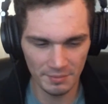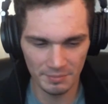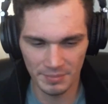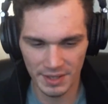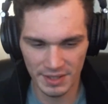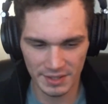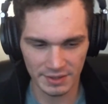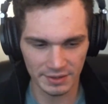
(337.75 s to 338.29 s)

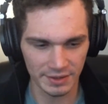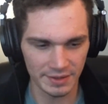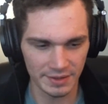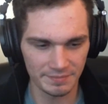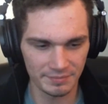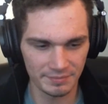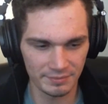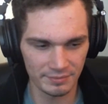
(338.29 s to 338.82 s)
Basically,
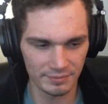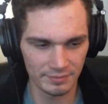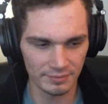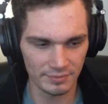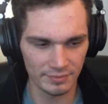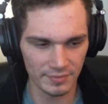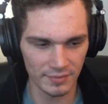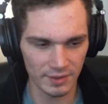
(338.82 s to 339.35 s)

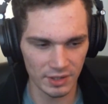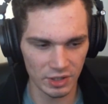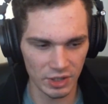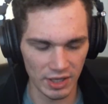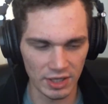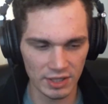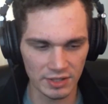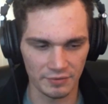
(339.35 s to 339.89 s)

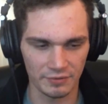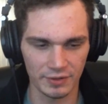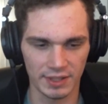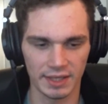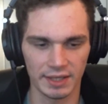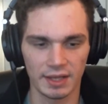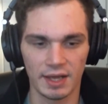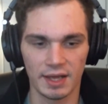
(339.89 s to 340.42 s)
it doesn't feel
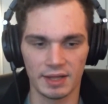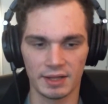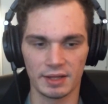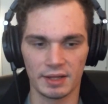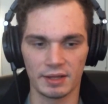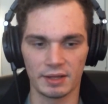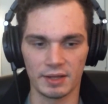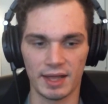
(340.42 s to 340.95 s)
like
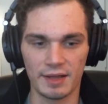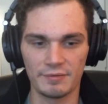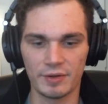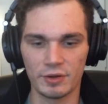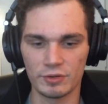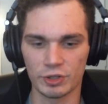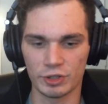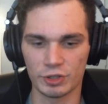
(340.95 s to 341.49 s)

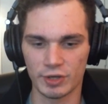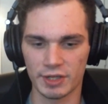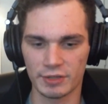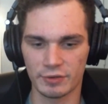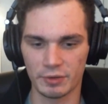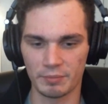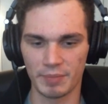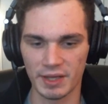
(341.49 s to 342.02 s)
headphones are
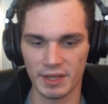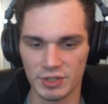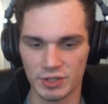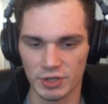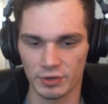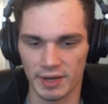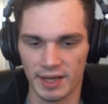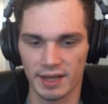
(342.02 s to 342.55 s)
transferring bass
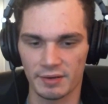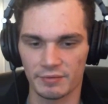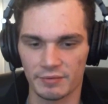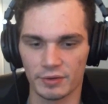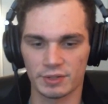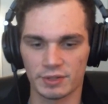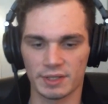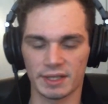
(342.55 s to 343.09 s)
to your head. It
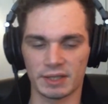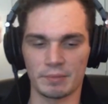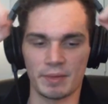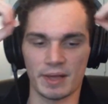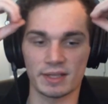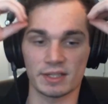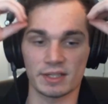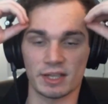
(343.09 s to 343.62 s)
feels like the
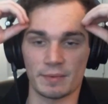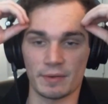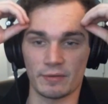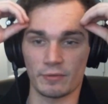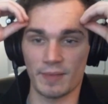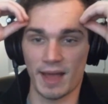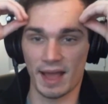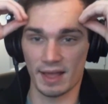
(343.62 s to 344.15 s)
bass is coming
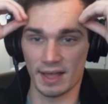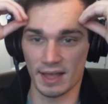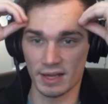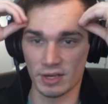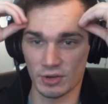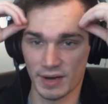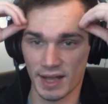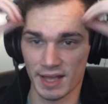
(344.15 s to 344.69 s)
from
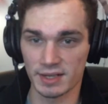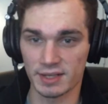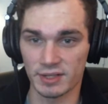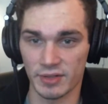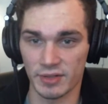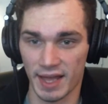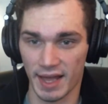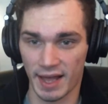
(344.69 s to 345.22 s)
in your head to
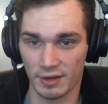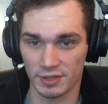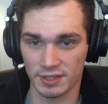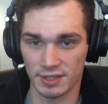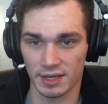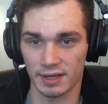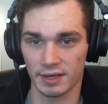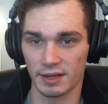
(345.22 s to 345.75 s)
the
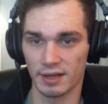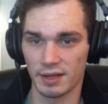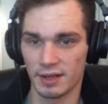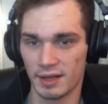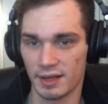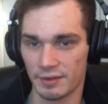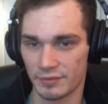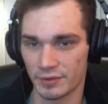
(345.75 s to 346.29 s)
outside.
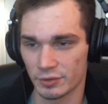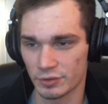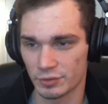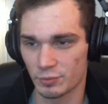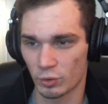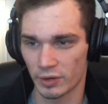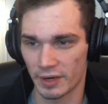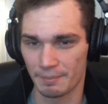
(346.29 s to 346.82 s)
It feels
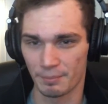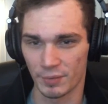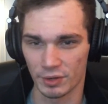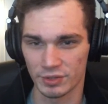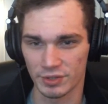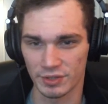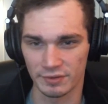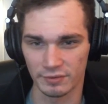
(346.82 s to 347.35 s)
more
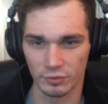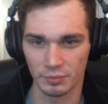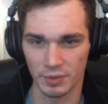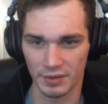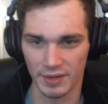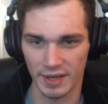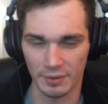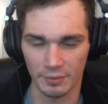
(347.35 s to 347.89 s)
immersive. We'll put
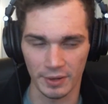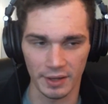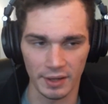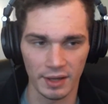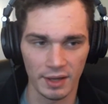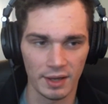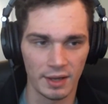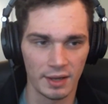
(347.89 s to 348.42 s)
it that way.
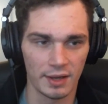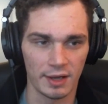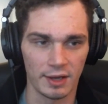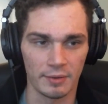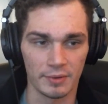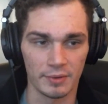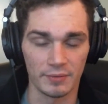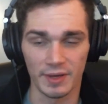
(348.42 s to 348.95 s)

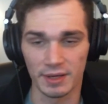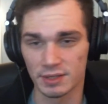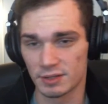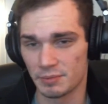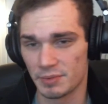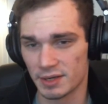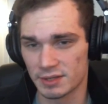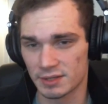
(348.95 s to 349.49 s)
The
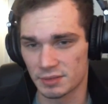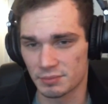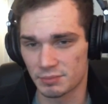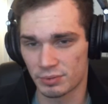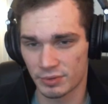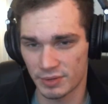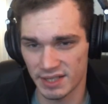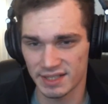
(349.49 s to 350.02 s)
bass is
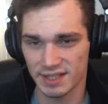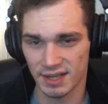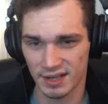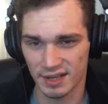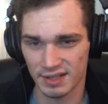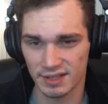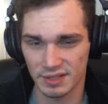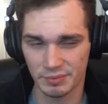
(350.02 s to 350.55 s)
pretty
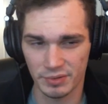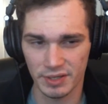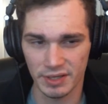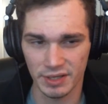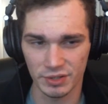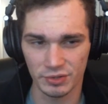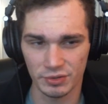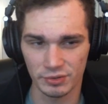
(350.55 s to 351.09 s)
tight. It's pretty
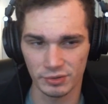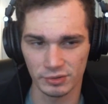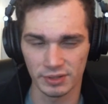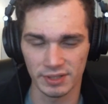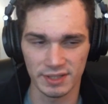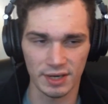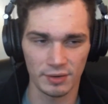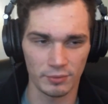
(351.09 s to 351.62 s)
controlled.
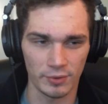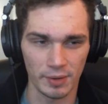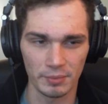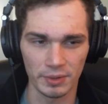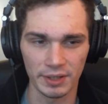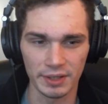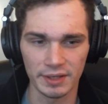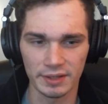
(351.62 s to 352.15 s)
It's not
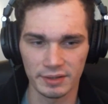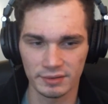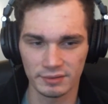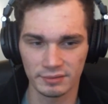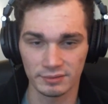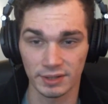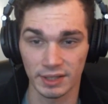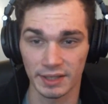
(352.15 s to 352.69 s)
rumbly
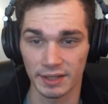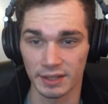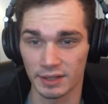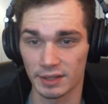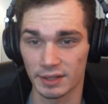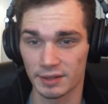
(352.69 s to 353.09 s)
like